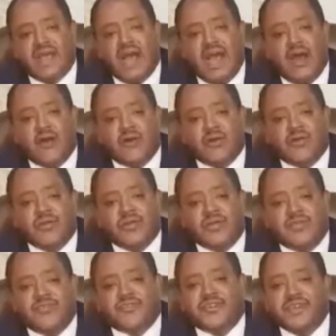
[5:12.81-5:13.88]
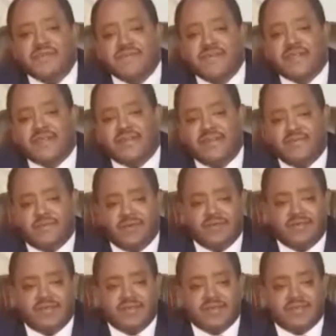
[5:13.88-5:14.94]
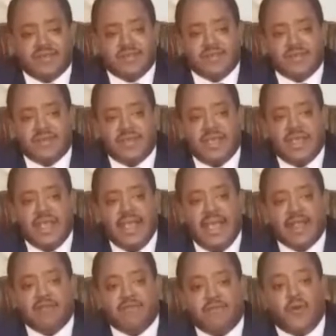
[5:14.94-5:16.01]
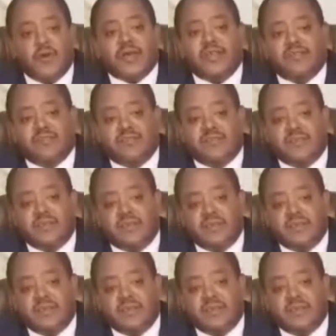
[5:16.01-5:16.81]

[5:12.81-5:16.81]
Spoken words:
our trivial differences and focus